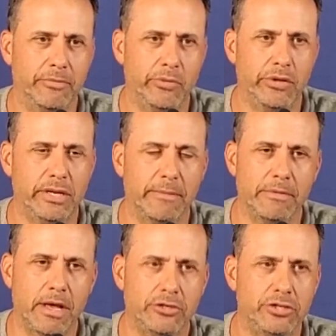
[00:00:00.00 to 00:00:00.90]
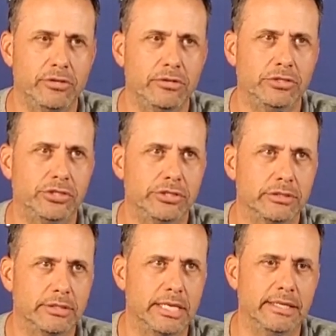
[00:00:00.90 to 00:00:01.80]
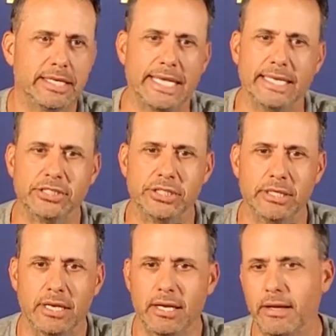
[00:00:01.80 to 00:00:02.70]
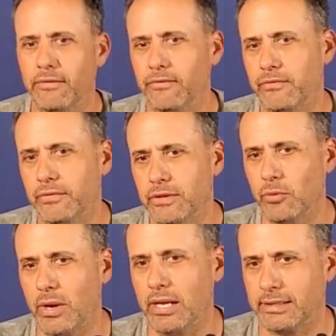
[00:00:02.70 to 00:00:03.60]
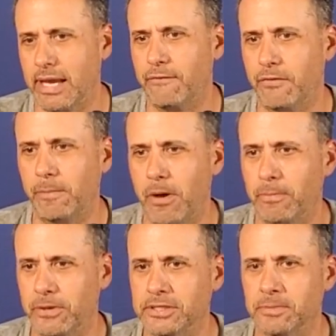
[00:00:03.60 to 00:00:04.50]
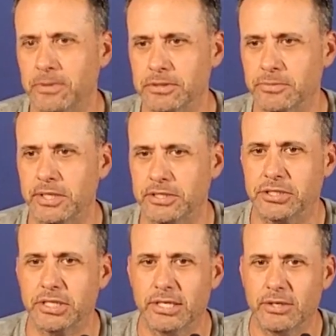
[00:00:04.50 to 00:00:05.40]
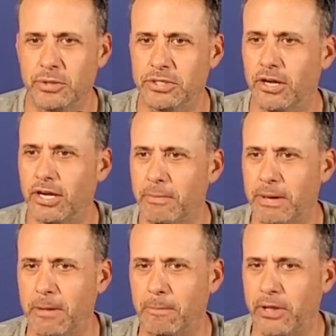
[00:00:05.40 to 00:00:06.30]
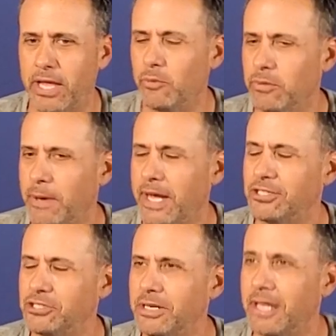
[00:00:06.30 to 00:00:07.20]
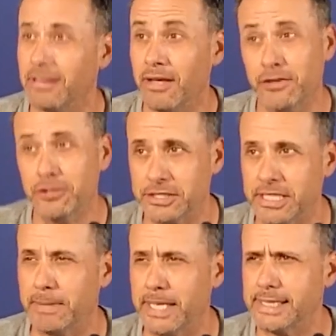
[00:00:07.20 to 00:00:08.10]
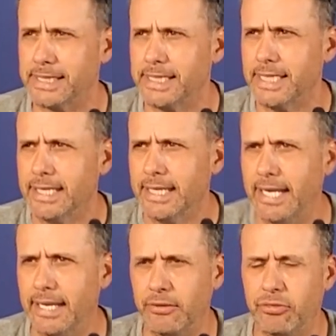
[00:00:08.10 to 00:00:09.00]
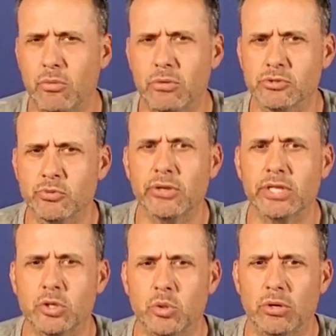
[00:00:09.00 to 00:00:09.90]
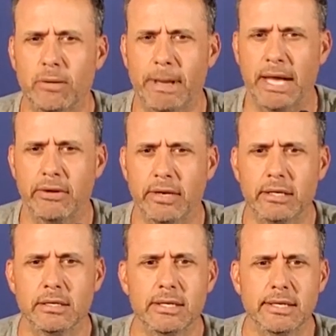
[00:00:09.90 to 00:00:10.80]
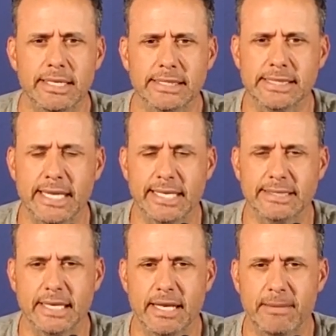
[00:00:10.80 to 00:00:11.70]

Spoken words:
really a huge indication of the Wildcat football principles, which we talk about playing with passion and loving your teammates. And I thought what was really cool about it is that